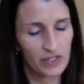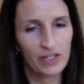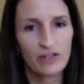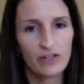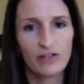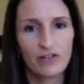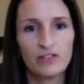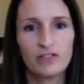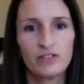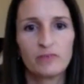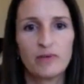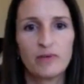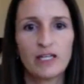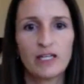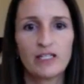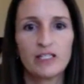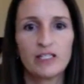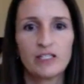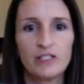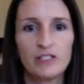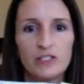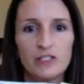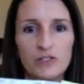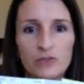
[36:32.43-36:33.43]
my
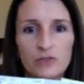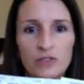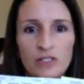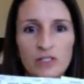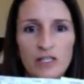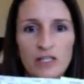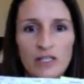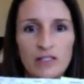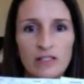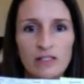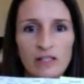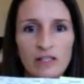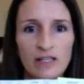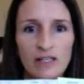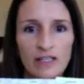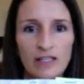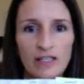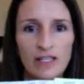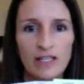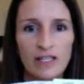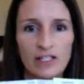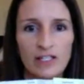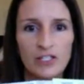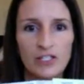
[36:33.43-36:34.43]
to-do list, like
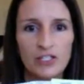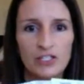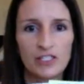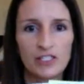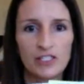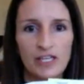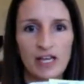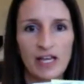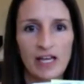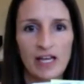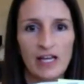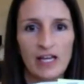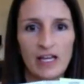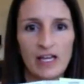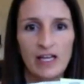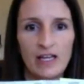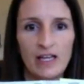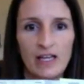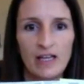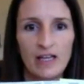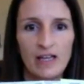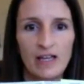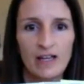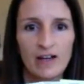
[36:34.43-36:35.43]
each
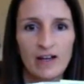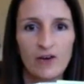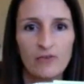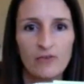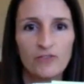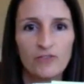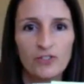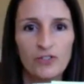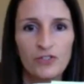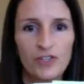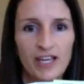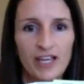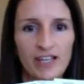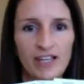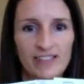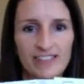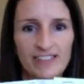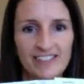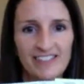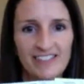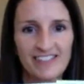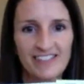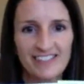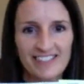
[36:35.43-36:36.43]
day. Hopefully you can't
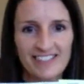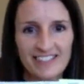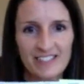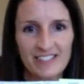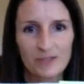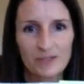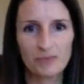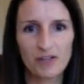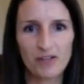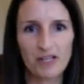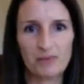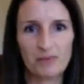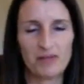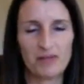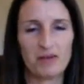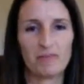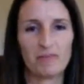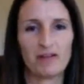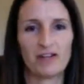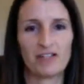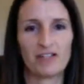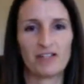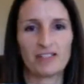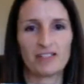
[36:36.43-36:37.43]
see this because it'd probably be
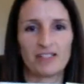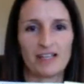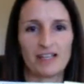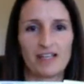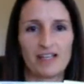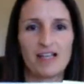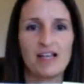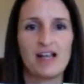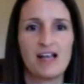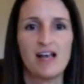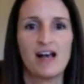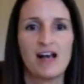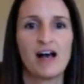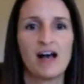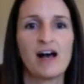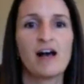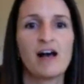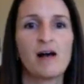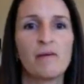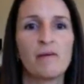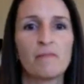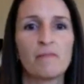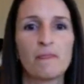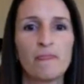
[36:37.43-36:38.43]
embarrassing.
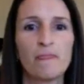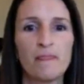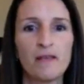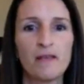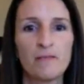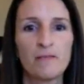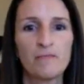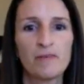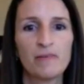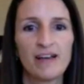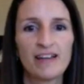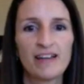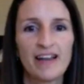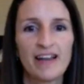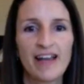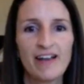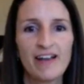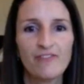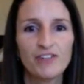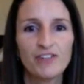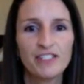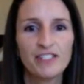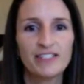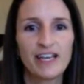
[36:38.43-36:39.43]
But
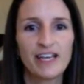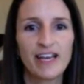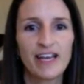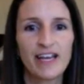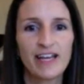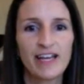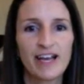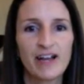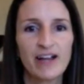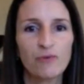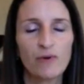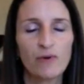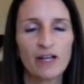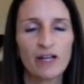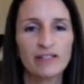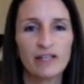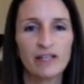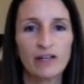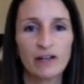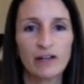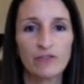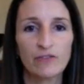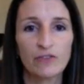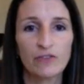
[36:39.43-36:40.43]
every day I write
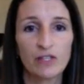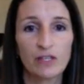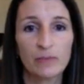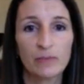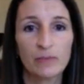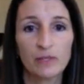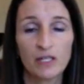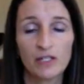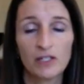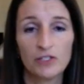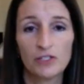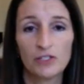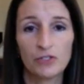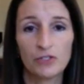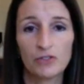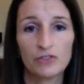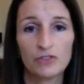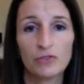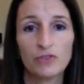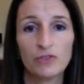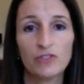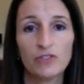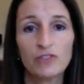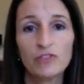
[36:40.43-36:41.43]
down everything I'm going to do.
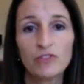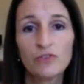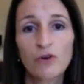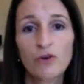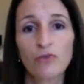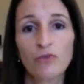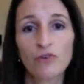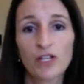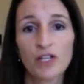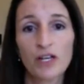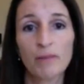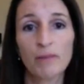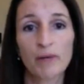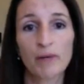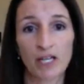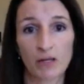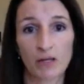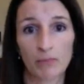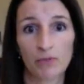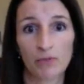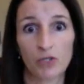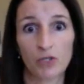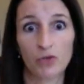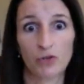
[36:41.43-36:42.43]
So this is already on my
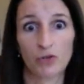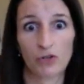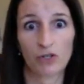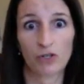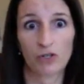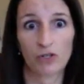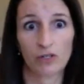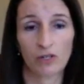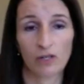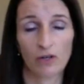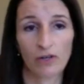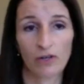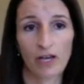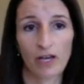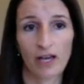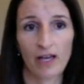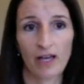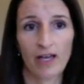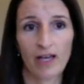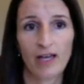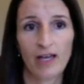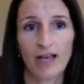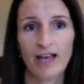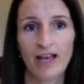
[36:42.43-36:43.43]
computer,
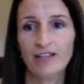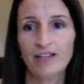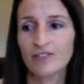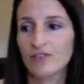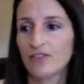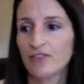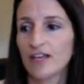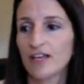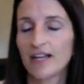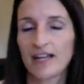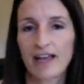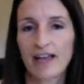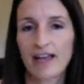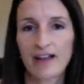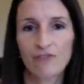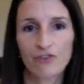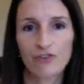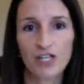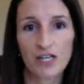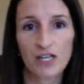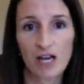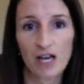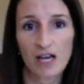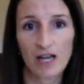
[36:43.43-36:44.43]
okay? And so then every
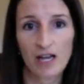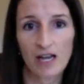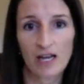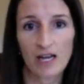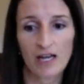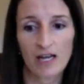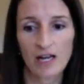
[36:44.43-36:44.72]
night,